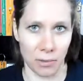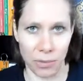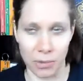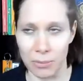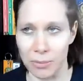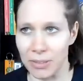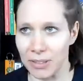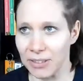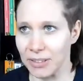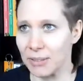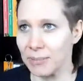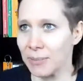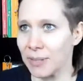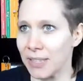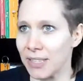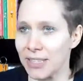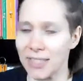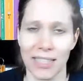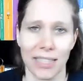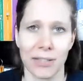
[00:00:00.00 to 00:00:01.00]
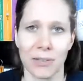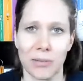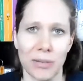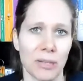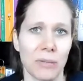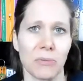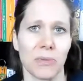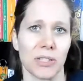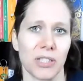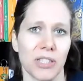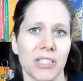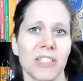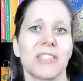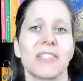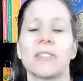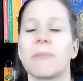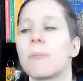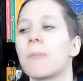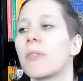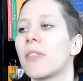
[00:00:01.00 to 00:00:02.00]
normal to me. It's like rewatching
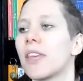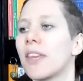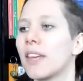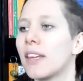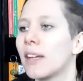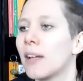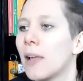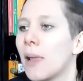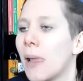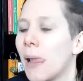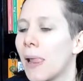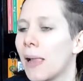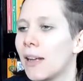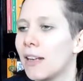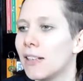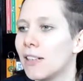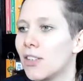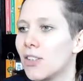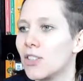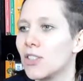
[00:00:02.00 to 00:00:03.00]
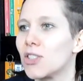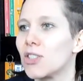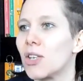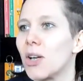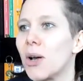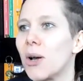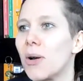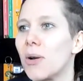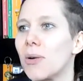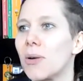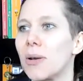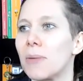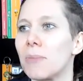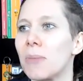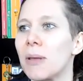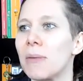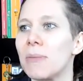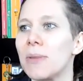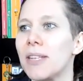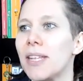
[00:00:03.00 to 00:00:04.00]
something. So
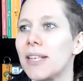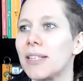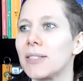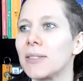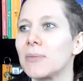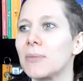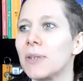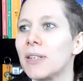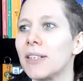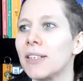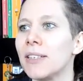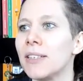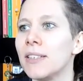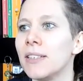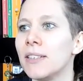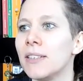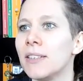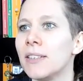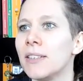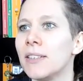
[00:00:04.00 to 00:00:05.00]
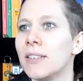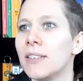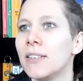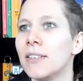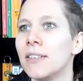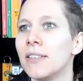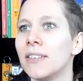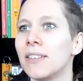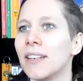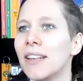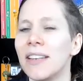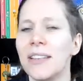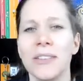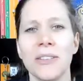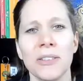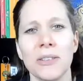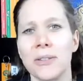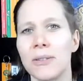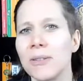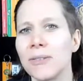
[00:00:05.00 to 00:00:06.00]
maybe that's why. I
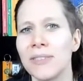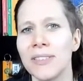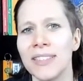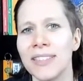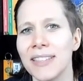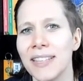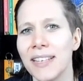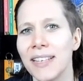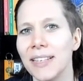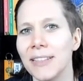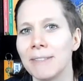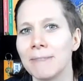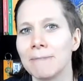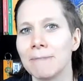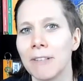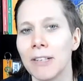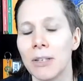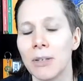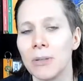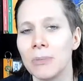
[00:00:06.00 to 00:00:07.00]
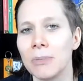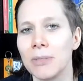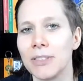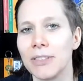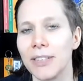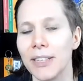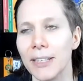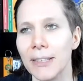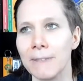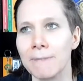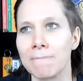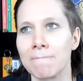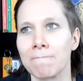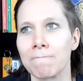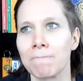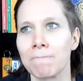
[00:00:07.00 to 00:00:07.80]
don't know if it's that. I hope it's that.